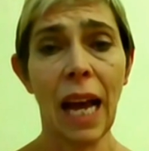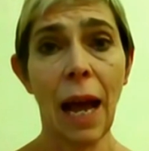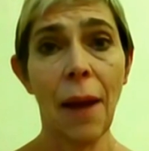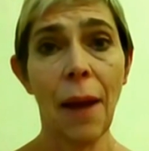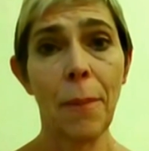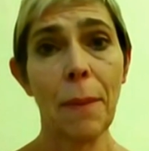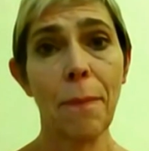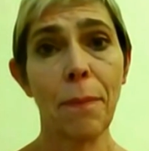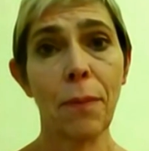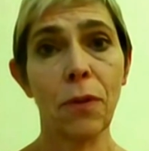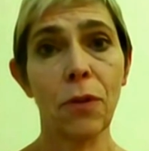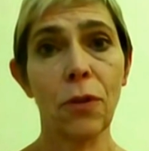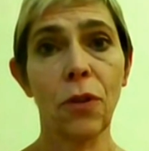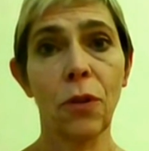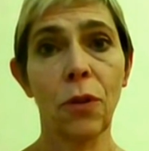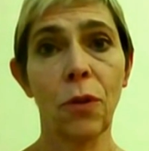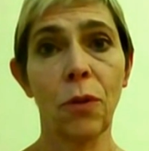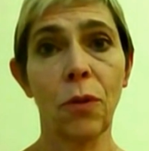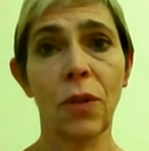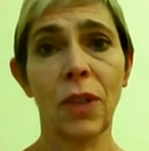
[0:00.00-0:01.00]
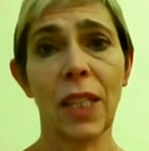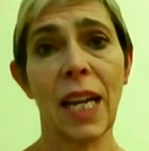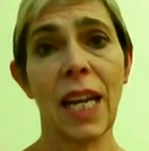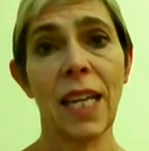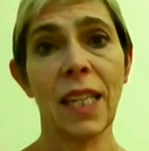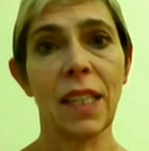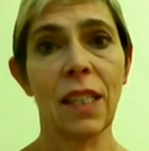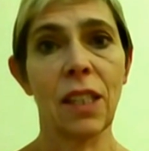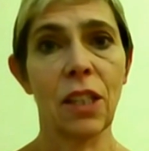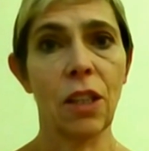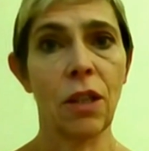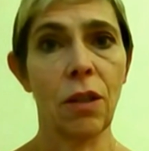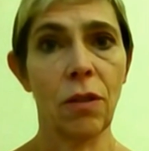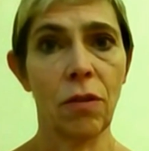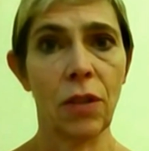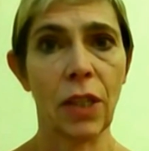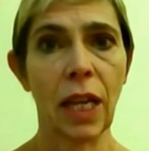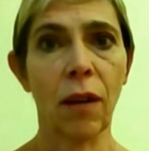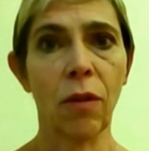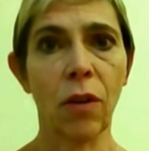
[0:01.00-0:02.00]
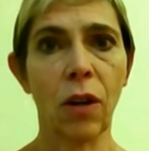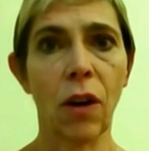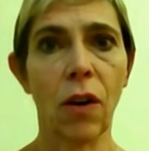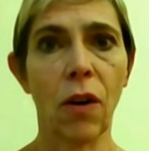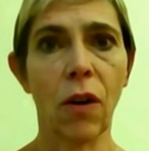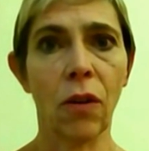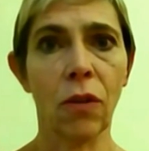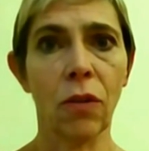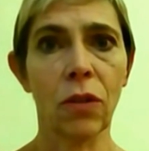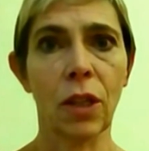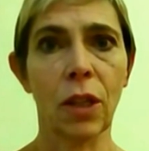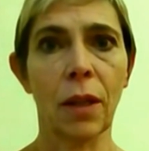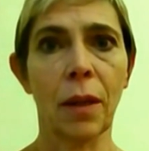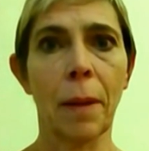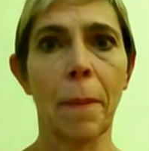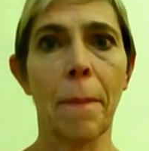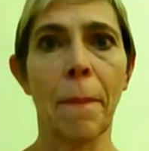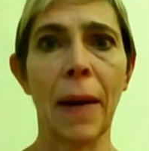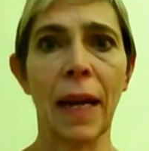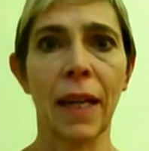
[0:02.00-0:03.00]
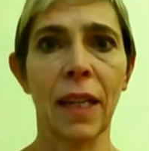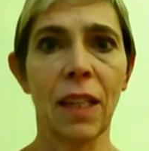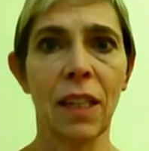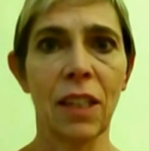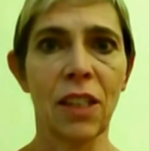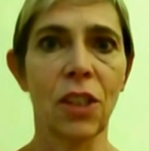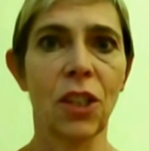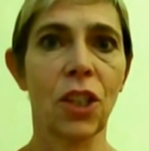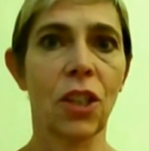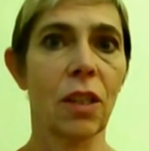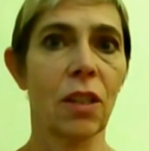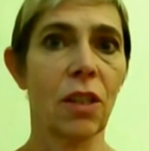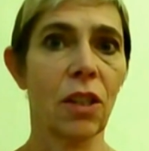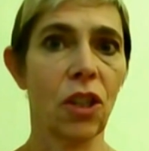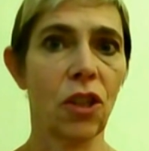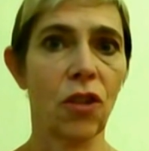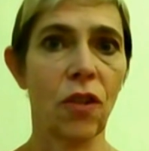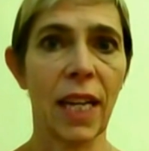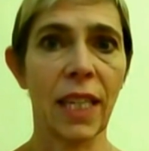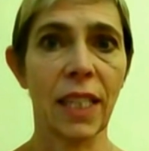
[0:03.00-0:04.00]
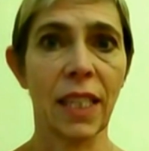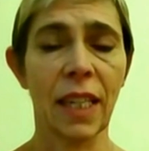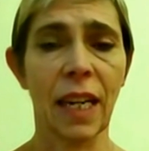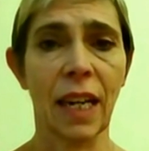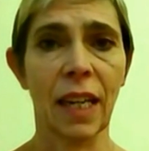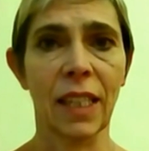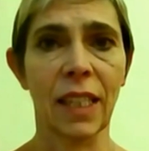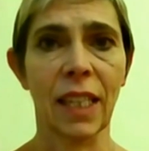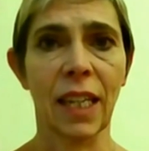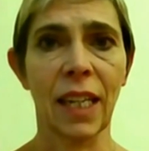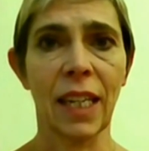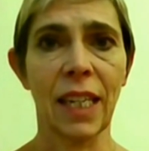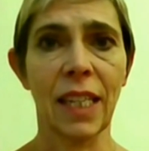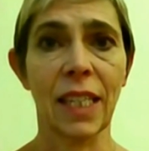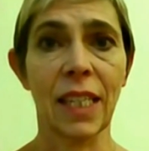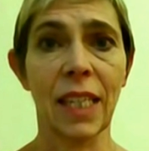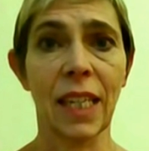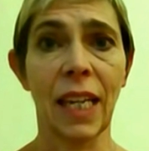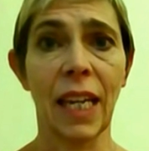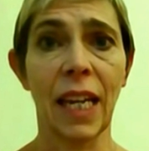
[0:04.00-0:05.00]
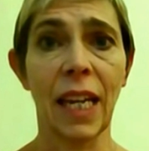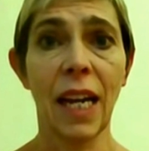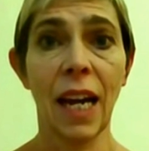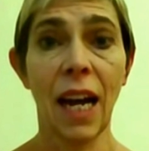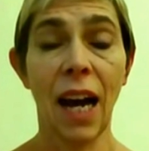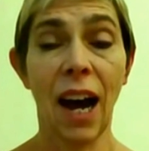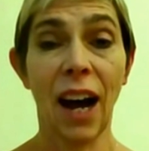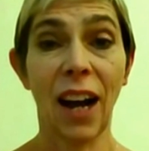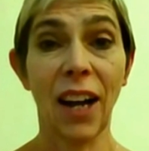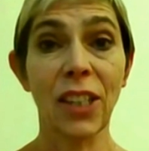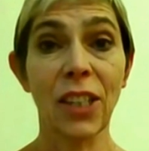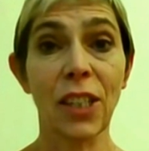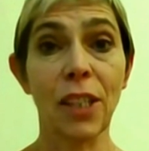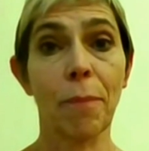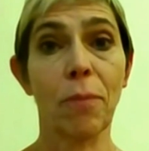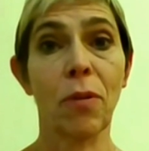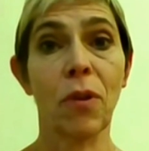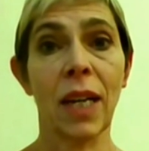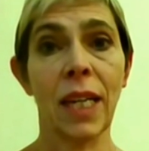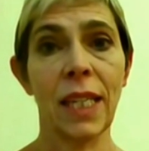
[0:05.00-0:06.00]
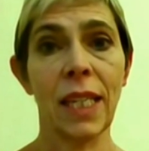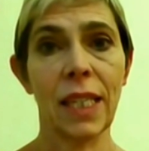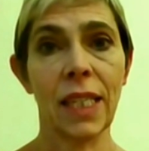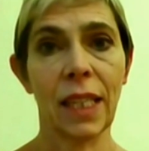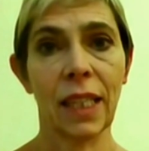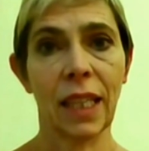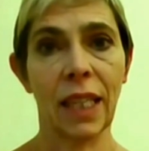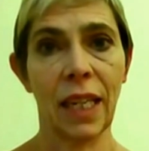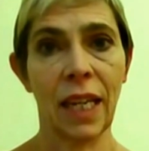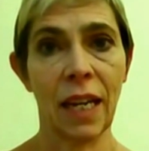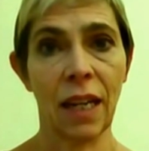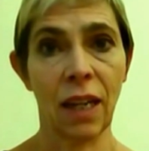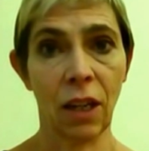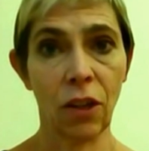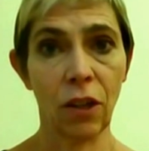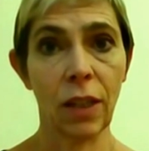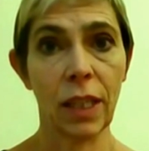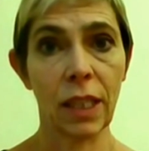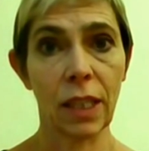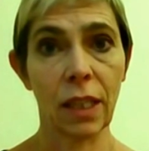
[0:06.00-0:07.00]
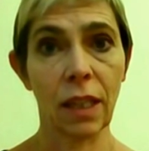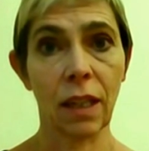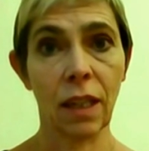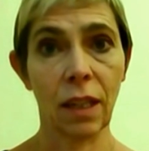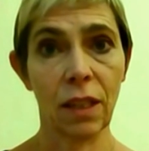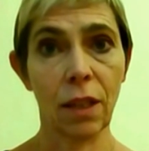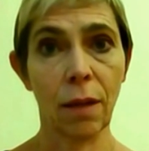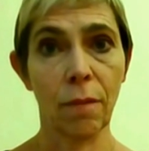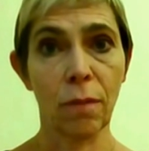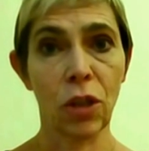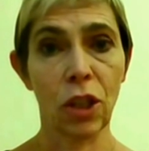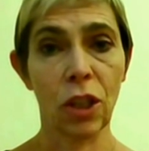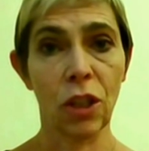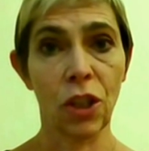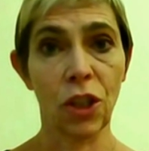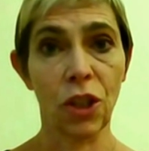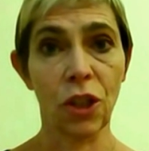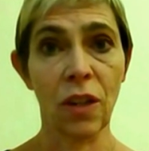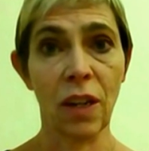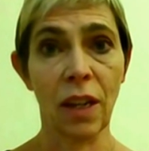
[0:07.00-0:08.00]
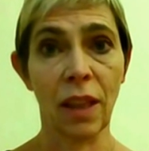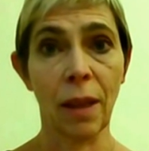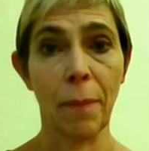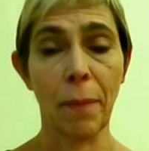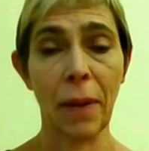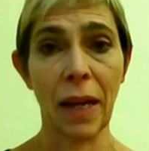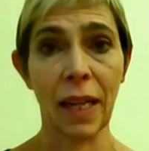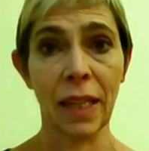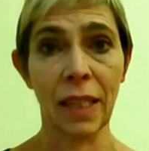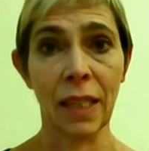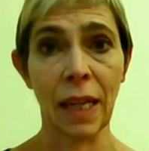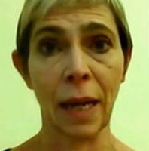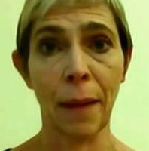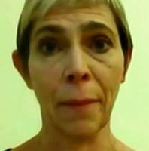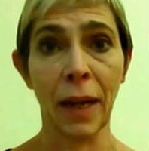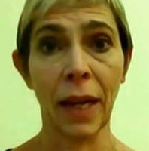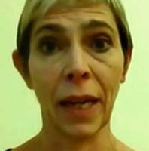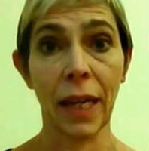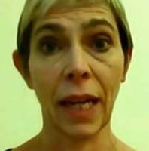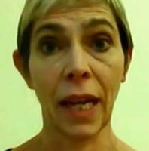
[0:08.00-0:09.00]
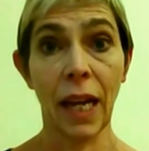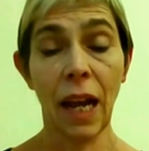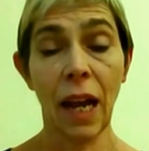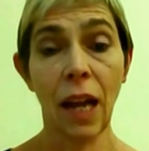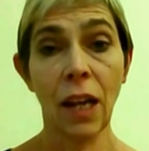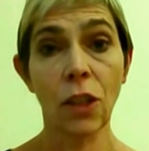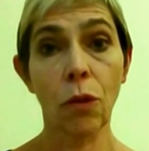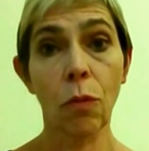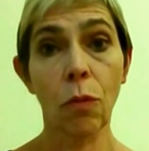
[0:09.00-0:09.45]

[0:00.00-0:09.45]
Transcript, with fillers: people who tended to use alcohol to manage their stress and anxiety unsurprisingly increased their consumption during the pandemic. So,